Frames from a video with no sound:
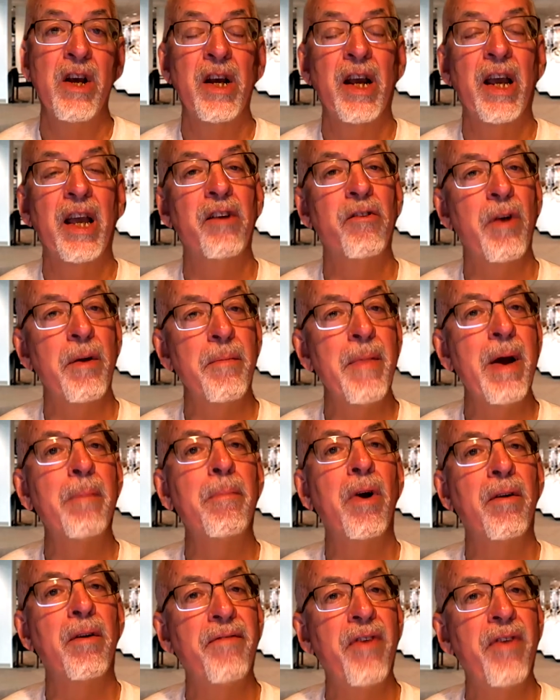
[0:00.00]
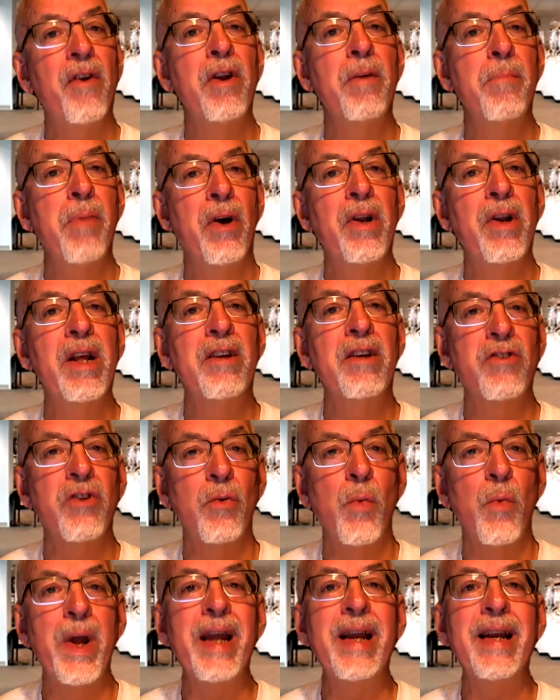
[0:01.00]
Because remember, a vulnerability is the
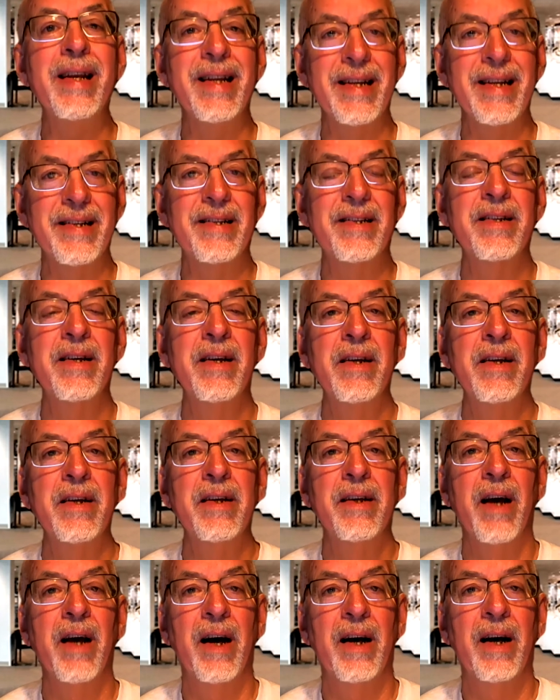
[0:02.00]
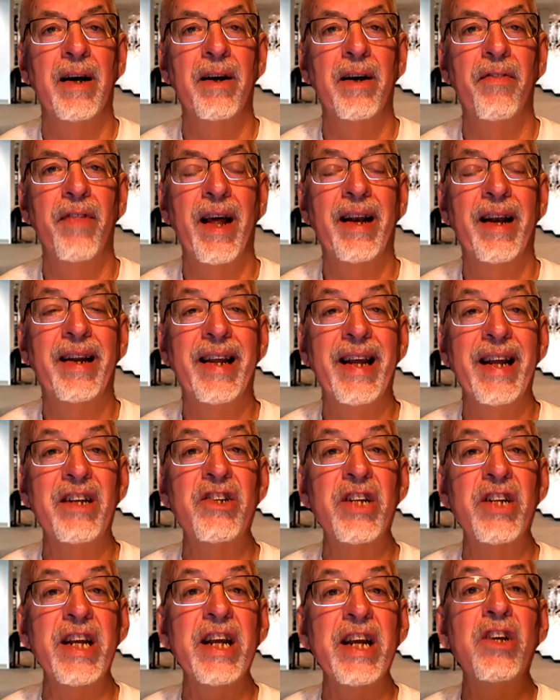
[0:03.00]
weakness that
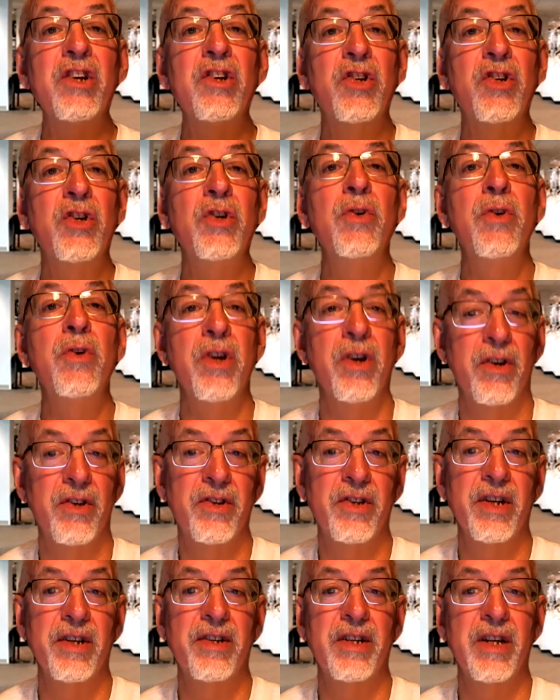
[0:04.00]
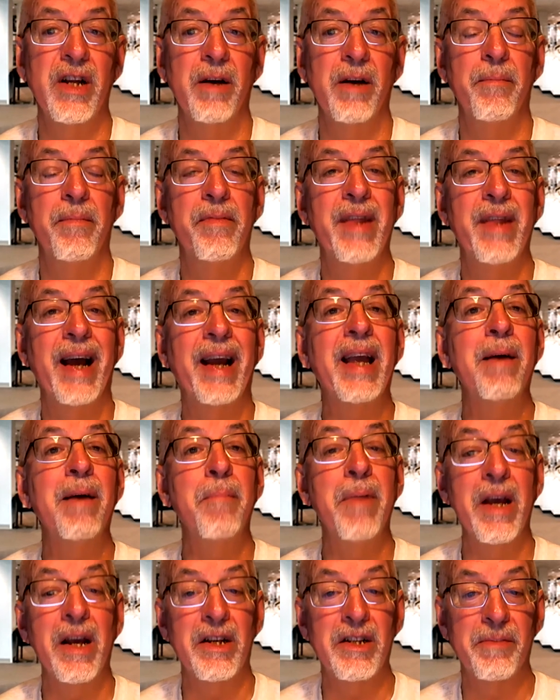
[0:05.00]
gets into your system that can
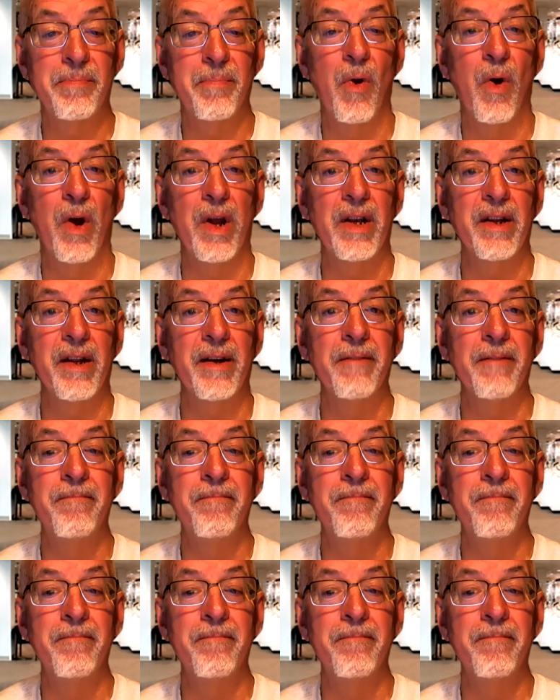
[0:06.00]
be exploited.